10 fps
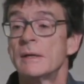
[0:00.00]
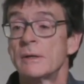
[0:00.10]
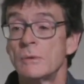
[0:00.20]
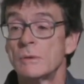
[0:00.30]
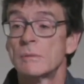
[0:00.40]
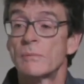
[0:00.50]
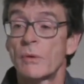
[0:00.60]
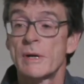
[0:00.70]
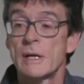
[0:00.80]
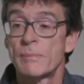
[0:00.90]
Google
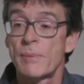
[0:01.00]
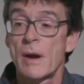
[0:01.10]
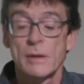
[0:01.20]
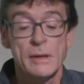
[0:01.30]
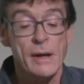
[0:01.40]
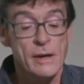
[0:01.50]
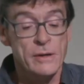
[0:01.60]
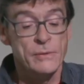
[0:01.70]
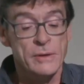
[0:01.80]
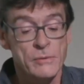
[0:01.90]
Maria
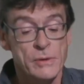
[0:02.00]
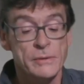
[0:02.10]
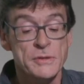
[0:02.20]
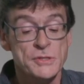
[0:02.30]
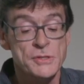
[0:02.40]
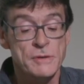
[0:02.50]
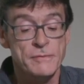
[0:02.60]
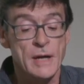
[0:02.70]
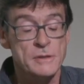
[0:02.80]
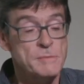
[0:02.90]
Partidario and critical decision
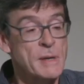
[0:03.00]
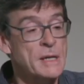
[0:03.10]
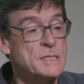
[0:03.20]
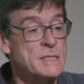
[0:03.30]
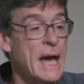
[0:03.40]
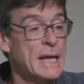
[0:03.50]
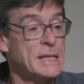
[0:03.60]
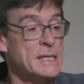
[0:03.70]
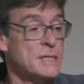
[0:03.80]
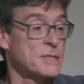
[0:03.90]
factors, because that
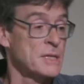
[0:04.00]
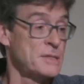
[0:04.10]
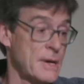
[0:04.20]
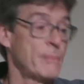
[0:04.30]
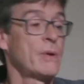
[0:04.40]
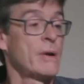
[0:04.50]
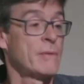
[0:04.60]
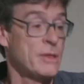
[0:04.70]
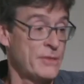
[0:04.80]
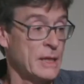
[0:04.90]
is
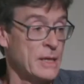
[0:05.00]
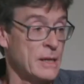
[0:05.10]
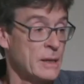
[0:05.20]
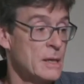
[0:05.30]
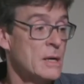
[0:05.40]
contemporary thinking